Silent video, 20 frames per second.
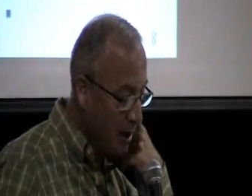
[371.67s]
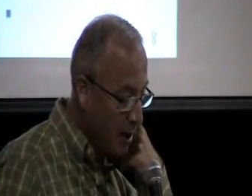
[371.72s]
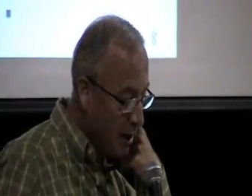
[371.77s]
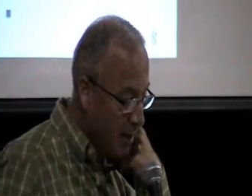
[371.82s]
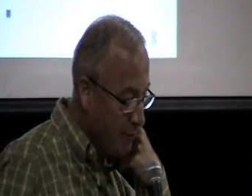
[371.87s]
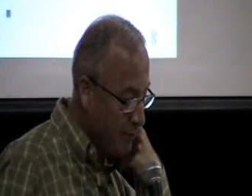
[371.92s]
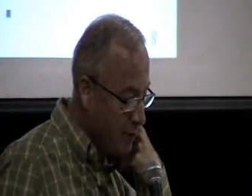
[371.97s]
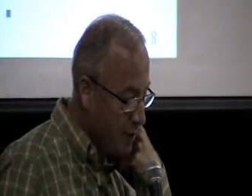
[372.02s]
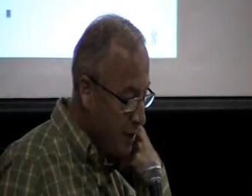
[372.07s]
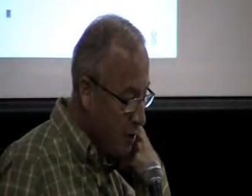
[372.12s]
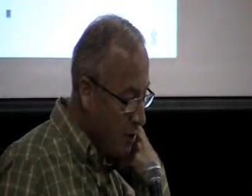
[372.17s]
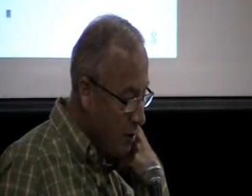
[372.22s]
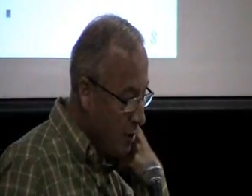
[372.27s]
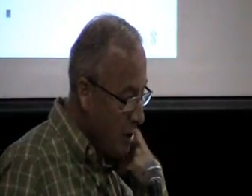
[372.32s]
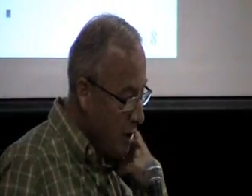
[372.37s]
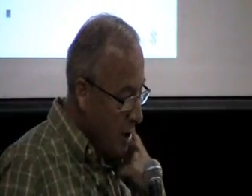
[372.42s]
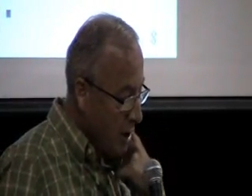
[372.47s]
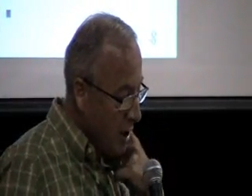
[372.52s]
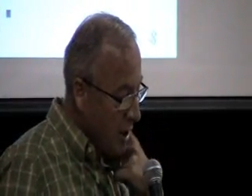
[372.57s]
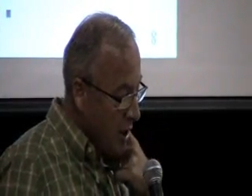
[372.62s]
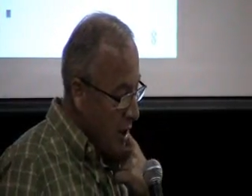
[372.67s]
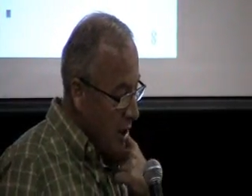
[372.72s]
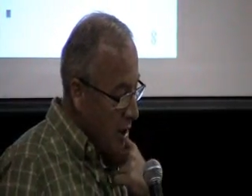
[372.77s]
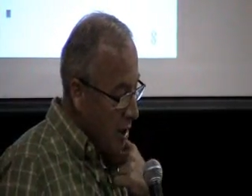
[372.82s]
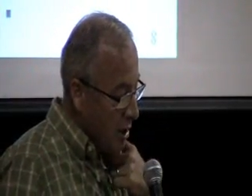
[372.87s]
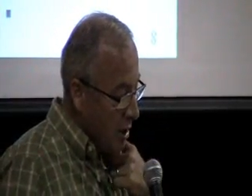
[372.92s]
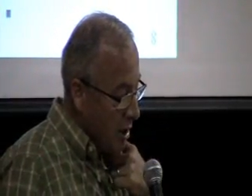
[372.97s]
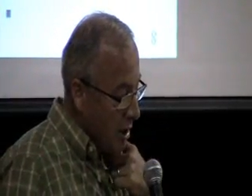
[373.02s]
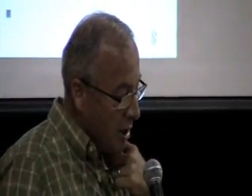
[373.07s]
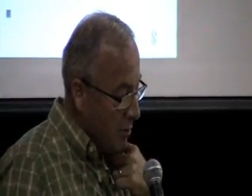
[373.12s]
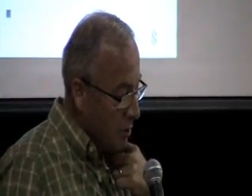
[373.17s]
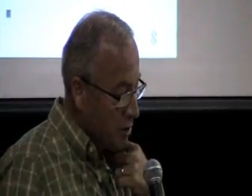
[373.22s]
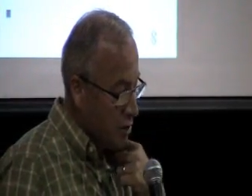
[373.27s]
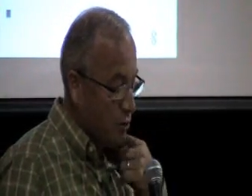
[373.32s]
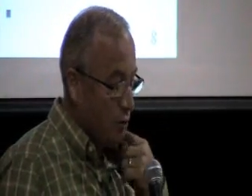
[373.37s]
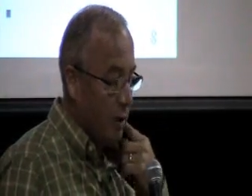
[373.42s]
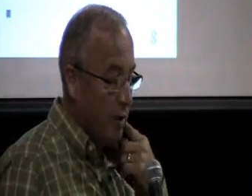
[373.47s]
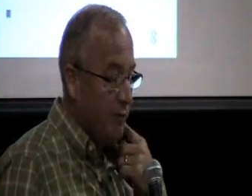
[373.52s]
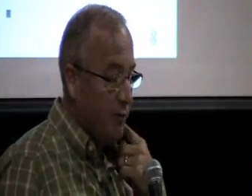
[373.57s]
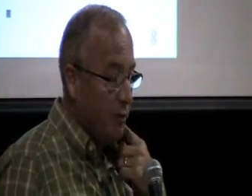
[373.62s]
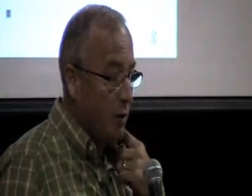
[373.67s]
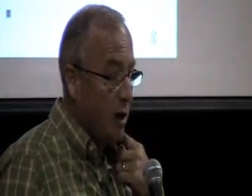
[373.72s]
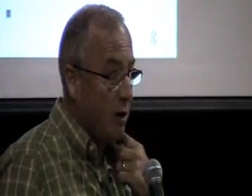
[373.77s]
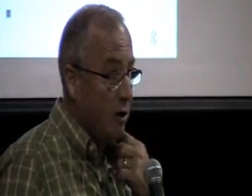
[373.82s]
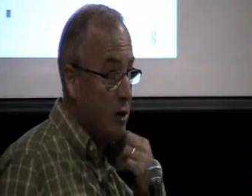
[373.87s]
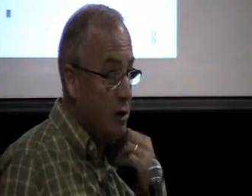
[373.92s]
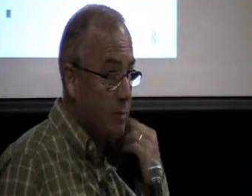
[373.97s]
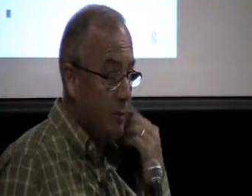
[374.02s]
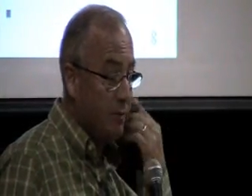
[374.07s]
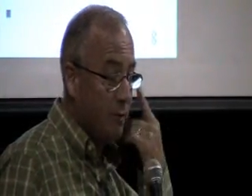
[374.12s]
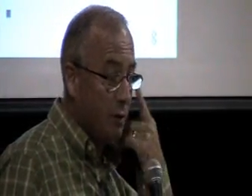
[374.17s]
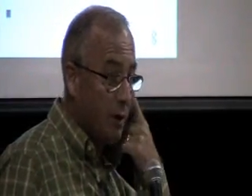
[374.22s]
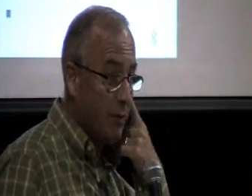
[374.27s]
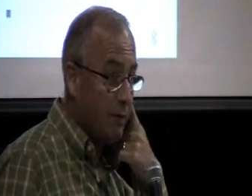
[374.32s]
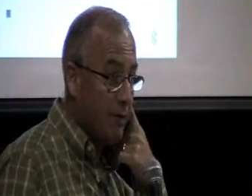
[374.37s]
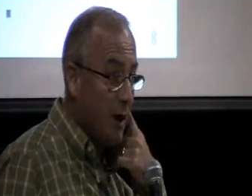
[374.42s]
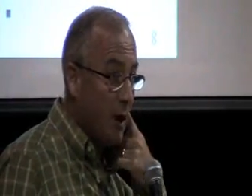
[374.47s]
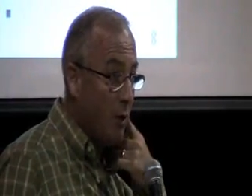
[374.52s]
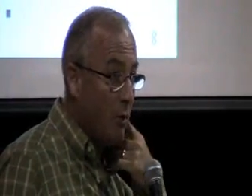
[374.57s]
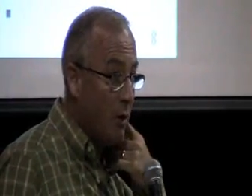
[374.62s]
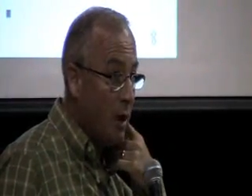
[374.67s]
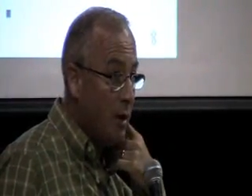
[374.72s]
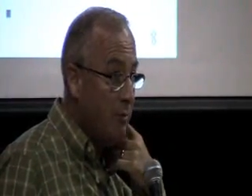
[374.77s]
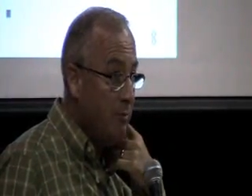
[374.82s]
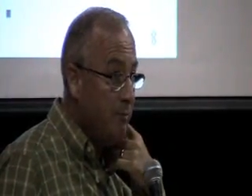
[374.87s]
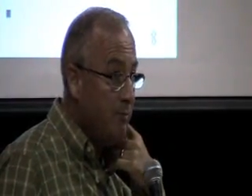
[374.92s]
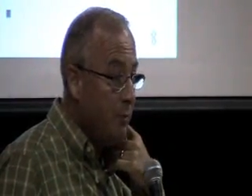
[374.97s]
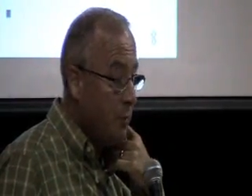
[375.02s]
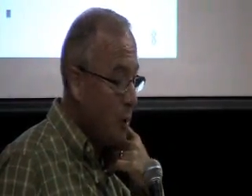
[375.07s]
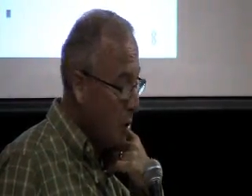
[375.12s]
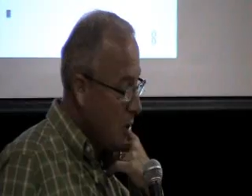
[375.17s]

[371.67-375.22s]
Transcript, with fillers: My left ear was 24 hours before it felt right.